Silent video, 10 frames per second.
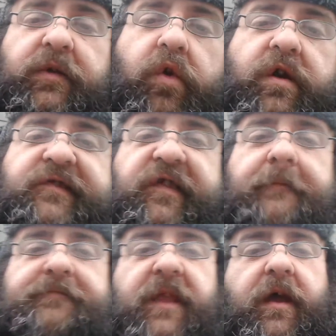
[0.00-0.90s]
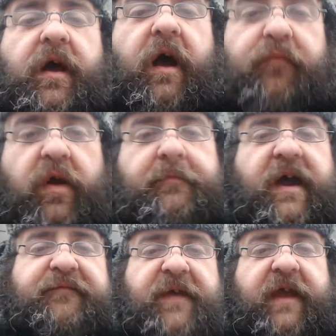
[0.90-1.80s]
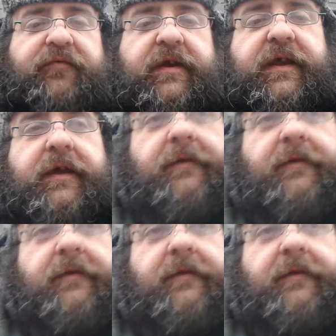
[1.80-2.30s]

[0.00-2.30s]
the words of one of my favorite